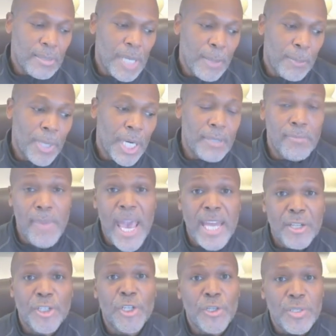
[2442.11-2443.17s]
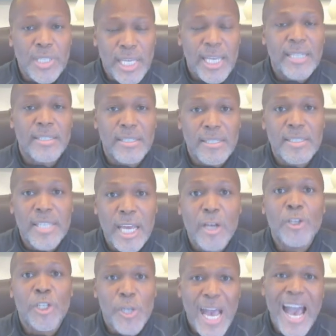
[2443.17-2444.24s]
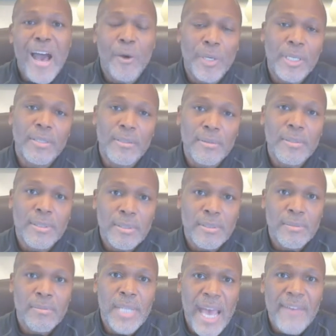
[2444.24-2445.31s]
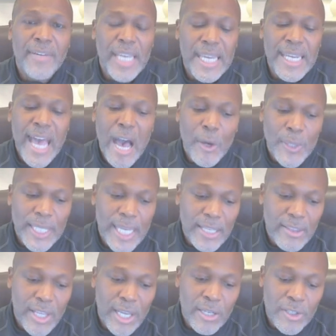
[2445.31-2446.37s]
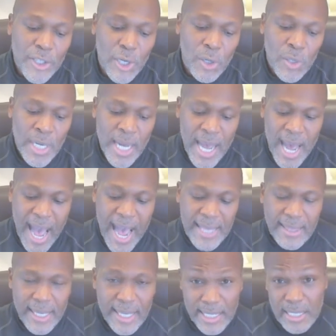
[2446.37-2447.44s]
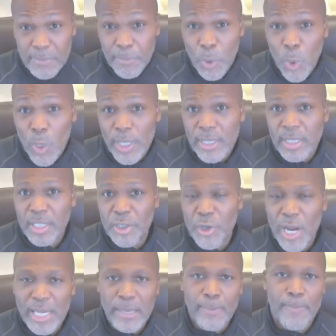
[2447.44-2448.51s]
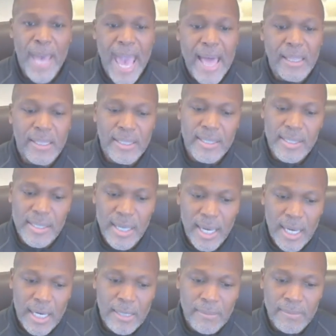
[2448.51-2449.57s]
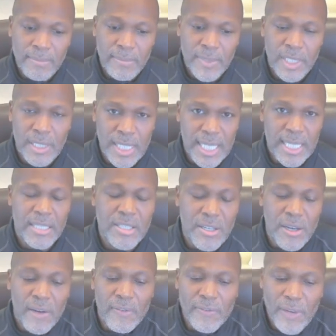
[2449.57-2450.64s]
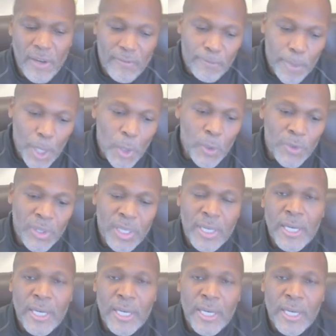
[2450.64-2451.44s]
But managers can tell you how to navigate how to get there. So I think it's important to try to balance the needs of both,